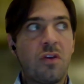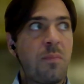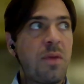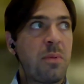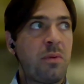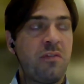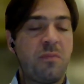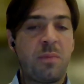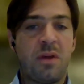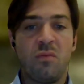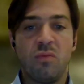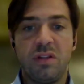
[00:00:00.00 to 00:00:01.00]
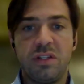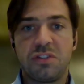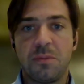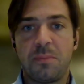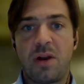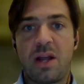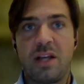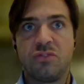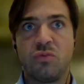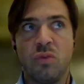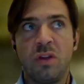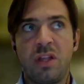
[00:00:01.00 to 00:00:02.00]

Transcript: So people have been really surprised.